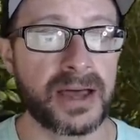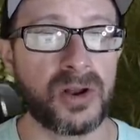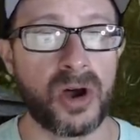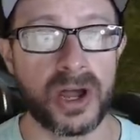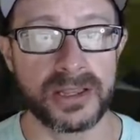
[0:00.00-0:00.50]

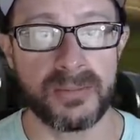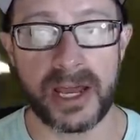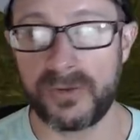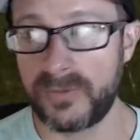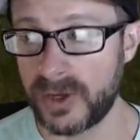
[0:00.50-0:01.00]
out on the
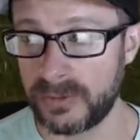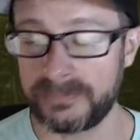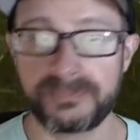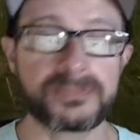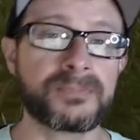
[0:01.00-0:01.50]
battlefield.
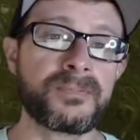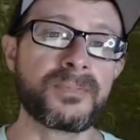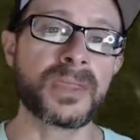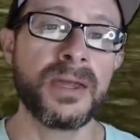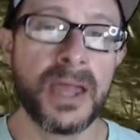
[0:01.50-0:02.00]

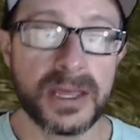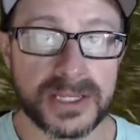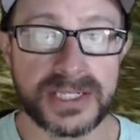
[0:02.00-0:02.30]
The